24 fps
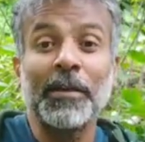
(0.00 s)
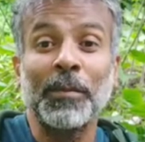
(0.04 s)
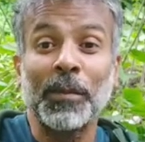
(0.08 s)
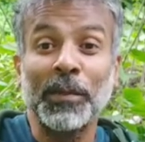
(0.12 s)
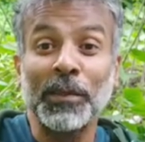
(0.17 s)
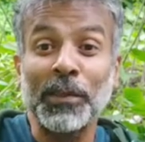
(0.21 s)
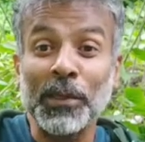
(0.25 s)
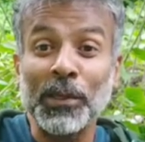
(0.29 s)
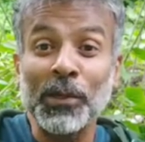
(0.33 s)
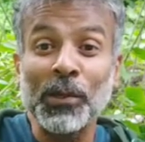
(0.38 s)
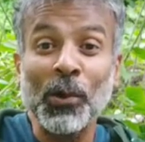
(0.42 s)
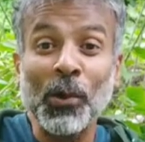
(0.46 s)

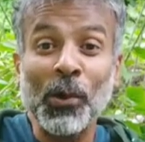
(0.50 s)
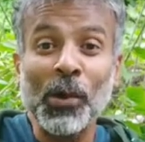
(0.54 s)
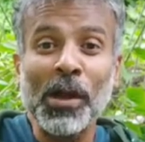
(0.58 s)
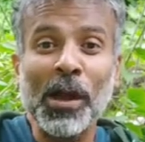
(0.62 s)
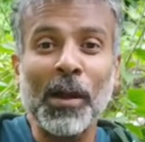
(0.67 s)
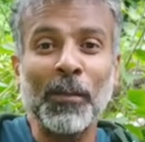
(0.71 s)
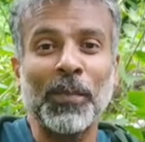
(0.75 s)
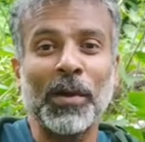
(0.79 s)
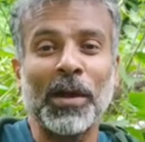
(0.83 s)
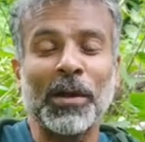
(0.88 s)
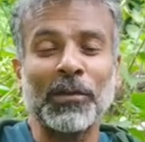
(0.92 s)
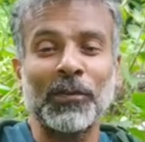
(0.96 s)
But the
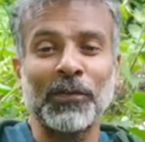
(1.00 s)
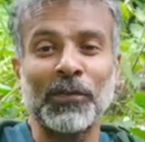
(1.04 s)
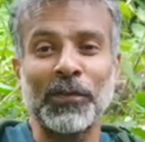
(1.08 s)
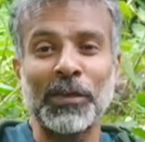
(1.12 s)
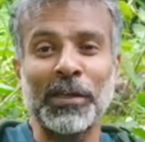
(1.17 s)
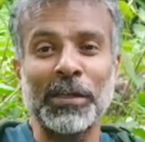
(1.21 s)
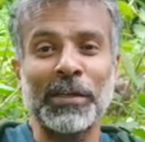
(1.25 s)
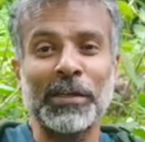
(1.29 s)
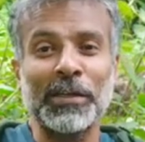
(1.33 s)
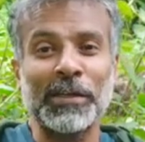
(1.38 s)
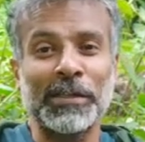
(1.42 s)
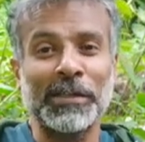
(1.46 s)
yoga part of
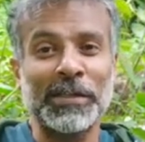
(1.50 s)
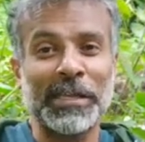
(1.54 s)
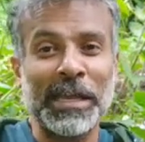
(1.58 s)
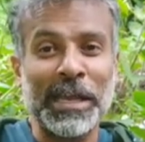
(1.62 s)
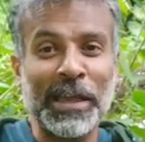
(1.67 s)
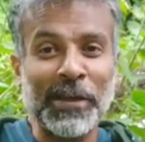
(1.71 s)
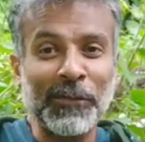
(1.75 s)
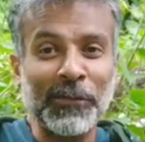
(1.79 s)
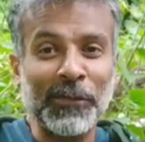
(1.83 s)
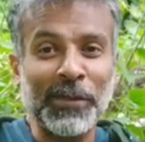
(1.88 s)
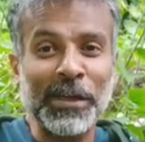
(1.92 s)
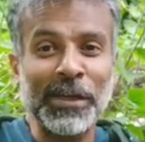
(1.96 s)
it is
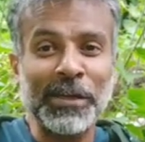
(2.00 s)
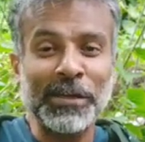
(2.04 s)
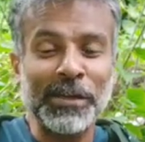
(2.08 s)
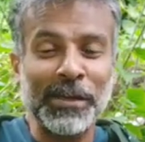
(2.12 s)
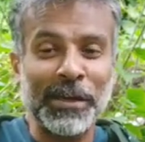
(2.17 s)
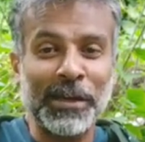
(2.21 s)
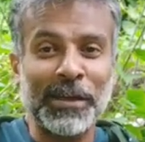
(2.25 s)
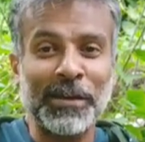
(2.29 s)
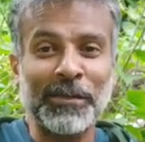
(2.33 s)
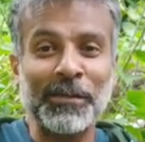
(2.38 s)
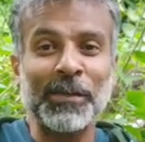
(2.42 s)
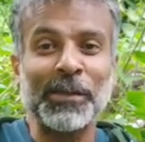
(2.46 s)
every
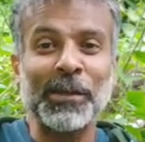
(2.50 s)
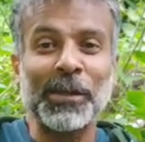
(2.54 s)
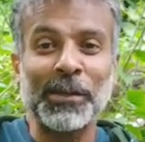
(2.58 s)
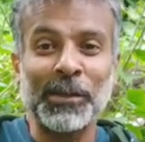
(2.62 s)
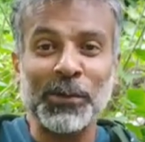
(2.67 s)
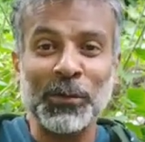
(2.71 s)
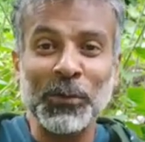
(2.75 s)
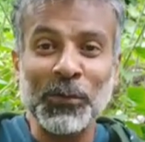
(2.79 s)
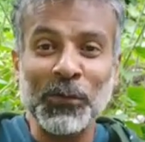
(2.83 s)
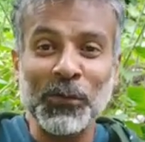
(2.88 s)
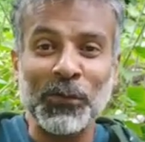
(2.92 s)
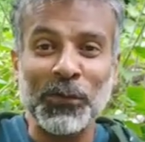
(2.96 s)
time
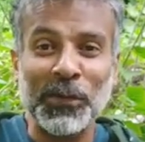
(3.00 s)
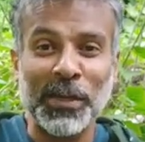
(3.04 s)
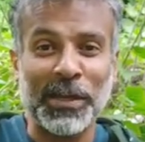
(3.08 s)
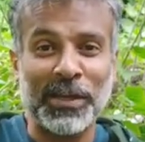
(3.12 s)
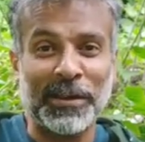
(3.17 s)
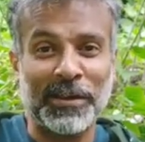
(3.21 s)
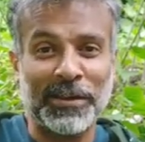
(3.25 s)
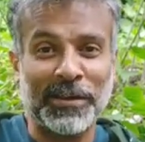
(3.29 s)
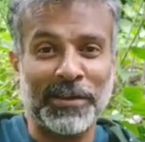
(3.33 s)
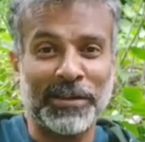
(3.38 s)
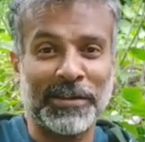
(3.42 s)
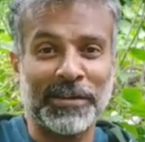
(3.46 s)
that you
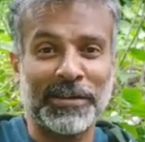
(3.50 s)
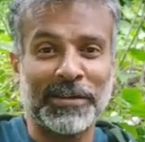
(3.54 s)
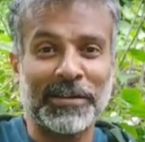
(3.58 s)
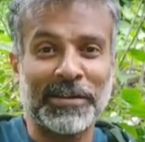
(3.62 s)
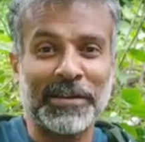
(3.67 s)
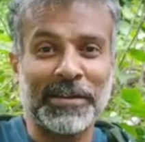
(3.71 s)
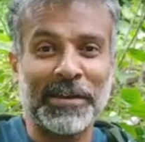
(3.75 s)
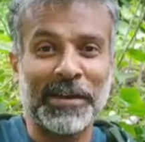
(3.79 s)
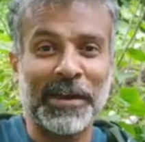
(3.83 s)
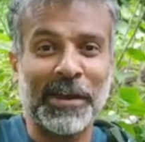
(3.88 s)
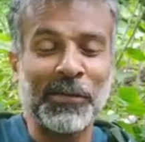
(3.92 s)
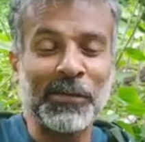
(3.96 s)
fail,
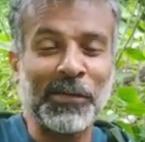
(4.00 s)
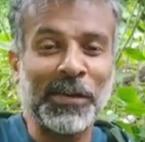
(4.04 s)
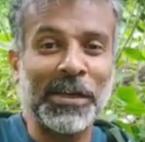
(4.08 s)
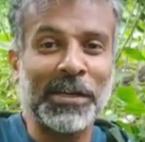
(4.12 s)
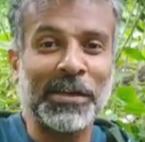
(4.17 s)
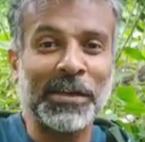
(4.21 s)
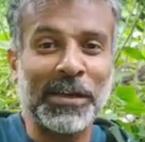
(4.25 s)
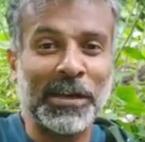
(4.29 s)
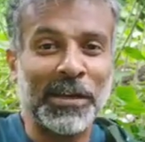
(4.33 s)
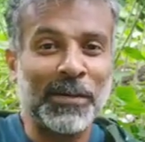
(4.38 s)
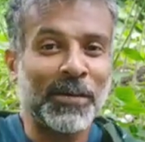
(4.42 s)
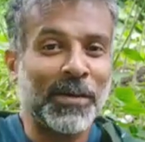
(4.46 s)
every
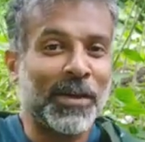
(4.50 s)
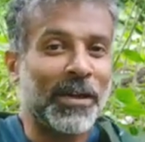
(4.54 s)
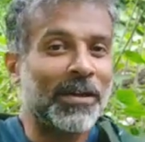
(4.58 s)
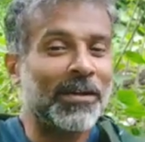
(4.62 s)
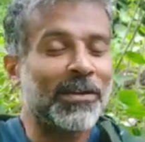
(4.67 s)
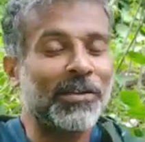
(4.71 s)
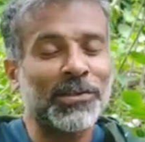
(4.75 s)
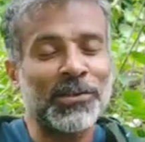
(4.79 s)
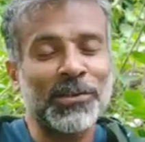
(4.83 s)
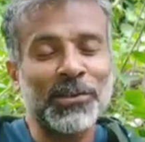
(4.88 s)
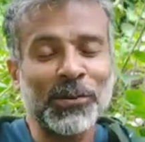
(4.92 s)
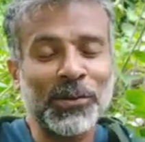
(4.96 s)
time
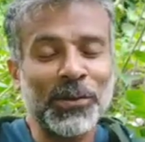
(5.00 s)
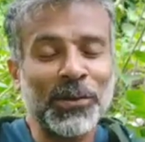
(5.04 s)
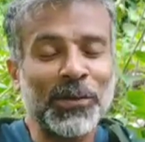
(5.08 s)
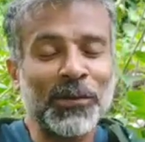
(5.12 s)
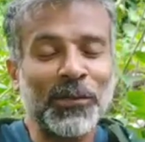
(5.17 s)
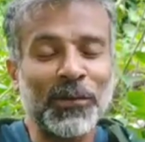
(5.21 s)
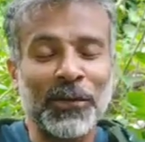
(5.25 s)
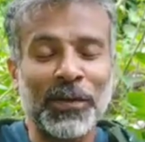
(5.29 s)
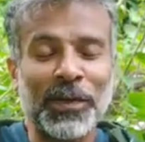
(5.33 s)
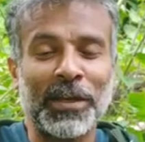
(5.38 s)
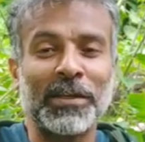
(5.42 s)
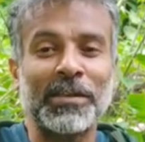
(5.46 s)
a
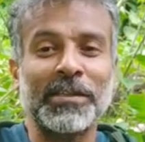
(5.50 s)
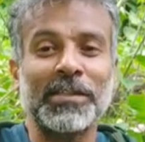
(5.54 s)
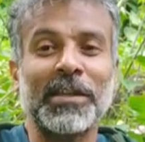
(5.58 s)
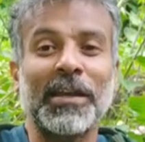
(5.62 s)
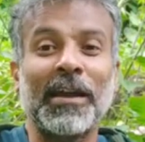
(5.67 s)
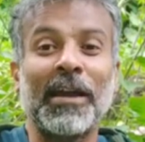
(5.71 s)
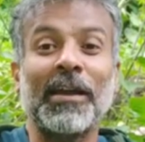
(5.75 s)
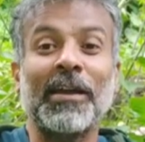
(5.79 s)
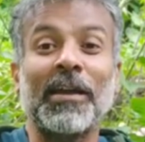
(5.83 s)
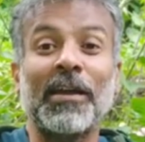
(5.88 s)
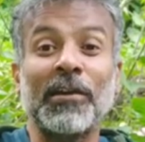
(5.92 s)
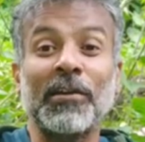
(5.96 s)
student fails,
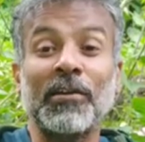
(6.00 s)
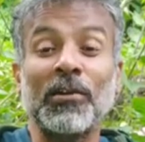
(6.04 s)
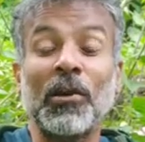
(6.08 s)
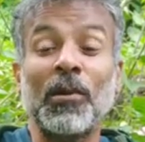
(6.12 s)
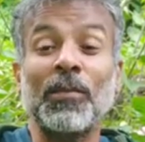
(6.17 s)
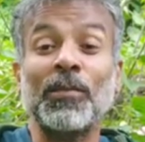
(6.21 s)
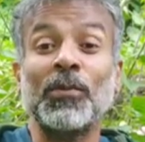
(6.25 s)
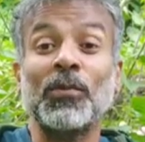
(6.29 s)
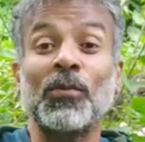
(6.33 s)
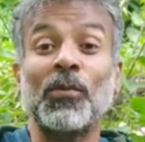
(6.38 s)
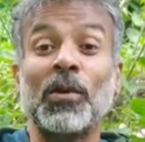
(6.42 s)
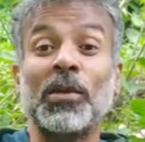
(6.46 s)
I
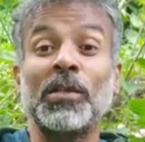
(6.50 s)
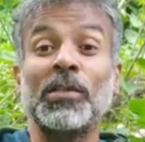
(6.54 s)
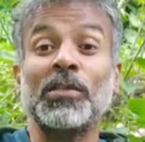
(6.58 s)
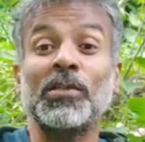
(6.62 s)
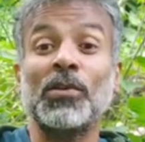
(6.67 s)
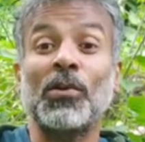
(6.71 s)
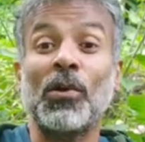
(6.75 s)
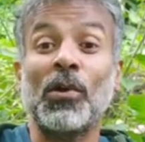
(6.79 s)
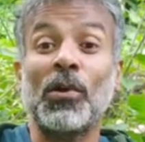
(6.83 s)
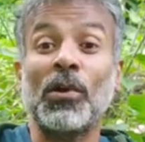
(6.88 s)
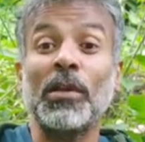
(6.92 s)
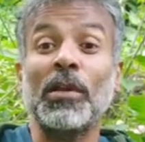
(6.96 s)
adopt what is
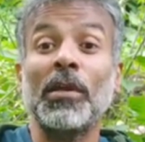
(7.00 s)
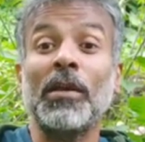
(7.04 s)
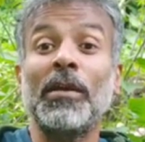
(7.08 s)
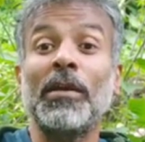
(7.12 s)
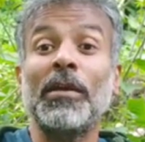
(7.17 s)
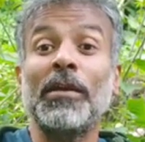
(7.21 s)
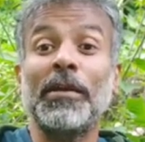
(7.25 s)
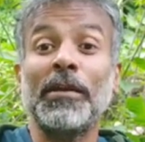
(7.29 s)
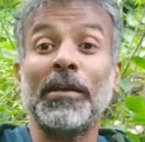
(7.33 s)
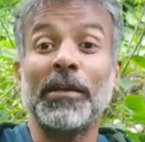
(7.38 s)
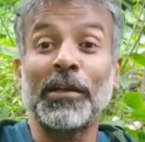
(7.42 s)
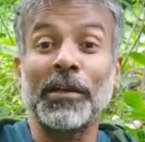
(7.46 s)
called
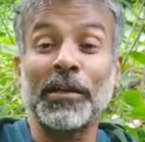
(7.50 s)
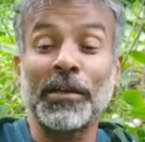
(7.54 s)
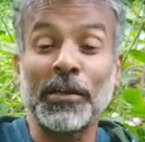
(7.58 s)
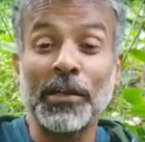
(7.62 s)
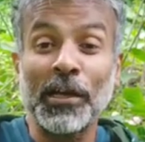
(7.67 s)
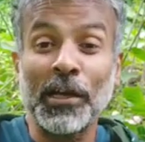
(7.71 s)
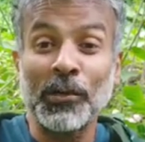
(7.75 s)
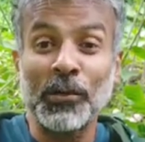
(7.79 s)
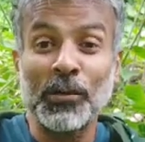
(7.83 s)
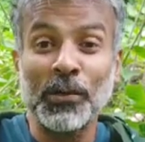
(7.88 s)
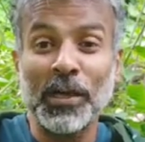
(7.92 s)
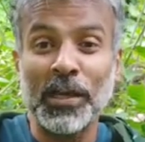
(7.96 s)

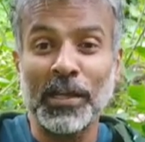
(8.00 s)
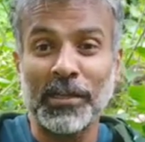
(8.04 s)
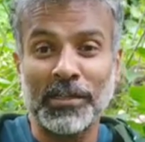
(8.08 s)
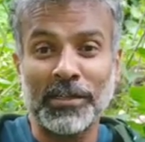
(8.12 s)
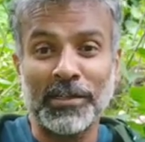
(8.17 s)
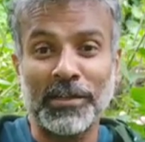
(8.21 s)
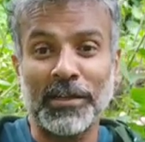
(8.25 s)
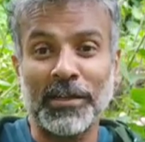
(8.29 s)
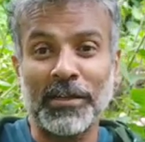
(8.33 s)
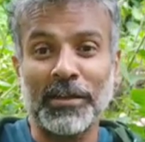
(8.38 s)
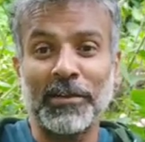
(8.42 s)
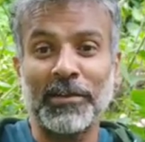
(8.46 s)

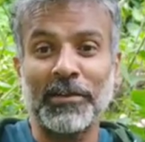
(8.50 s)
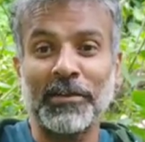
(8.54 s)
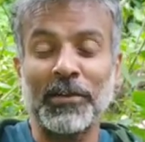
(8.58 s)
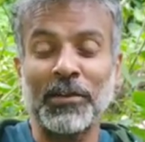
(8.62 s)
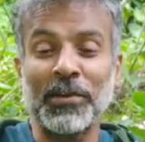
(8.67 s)
Garudasana.